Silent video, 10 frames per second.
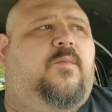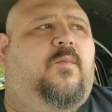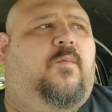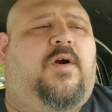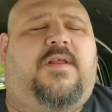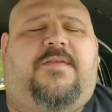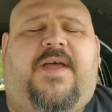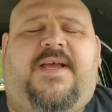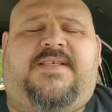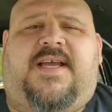one of the
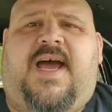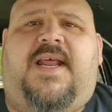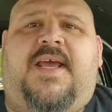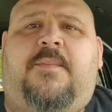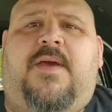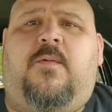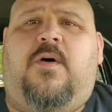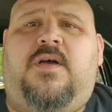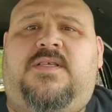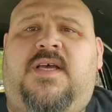things that kind of hit me
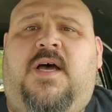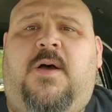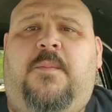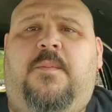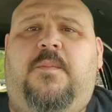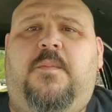was um,